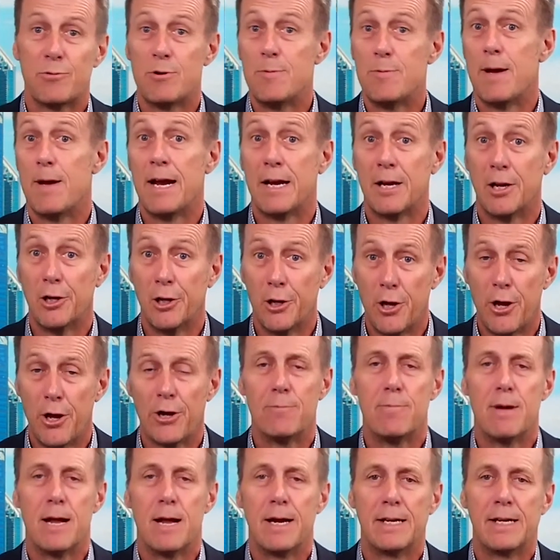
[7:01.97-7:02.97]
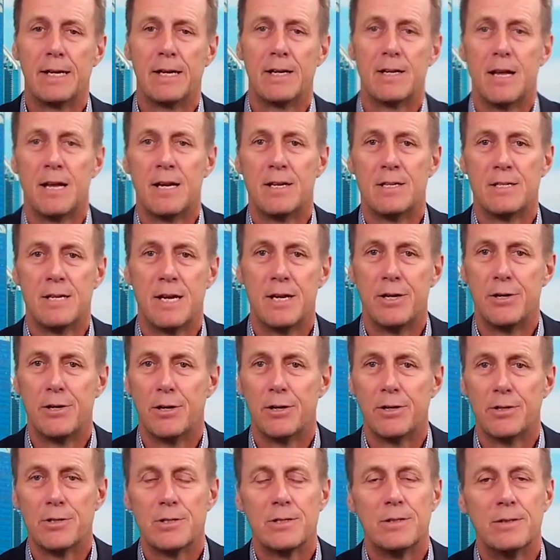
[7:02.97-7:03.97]
We make a lot of money at
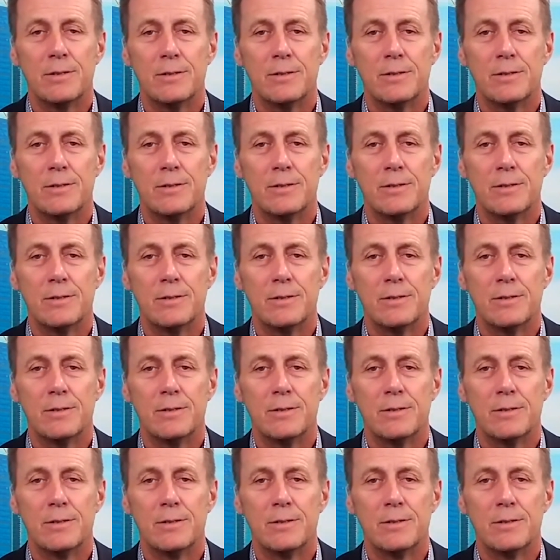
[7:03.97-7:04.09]
$10.